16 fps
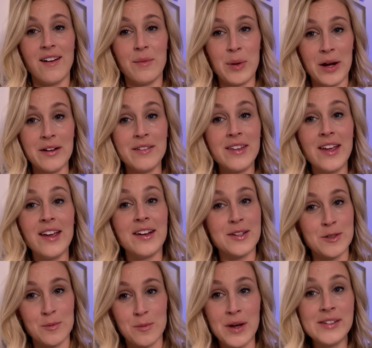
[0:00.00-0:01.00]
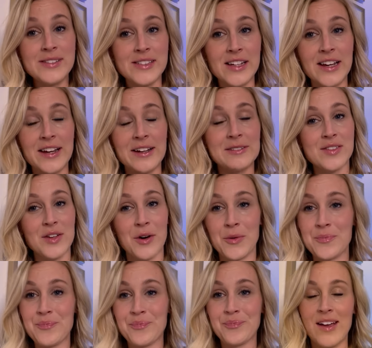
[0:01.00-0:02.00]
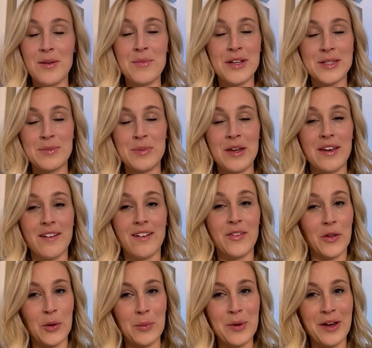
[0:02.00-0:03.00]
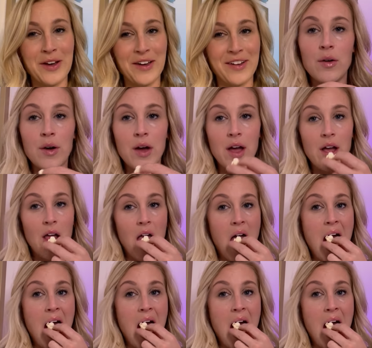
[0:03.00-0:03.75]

Apparently it is a must-see, so it must be a little bit Okay,